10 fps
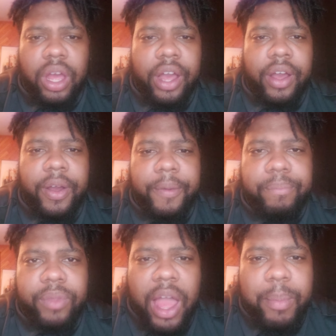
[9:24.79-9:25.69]

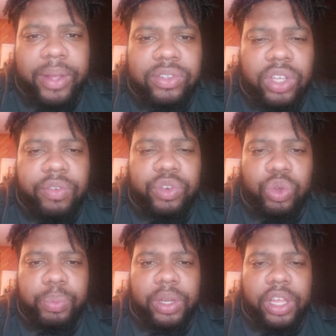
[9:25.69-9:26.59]
I myself
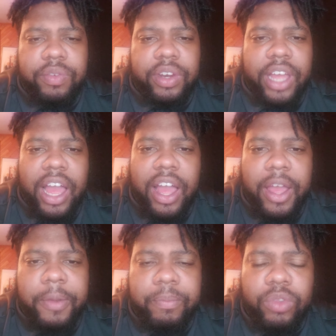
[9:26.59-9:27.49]
do believe in
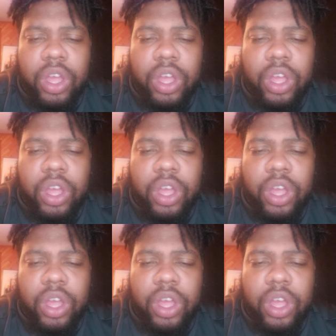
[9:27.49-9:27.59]
God,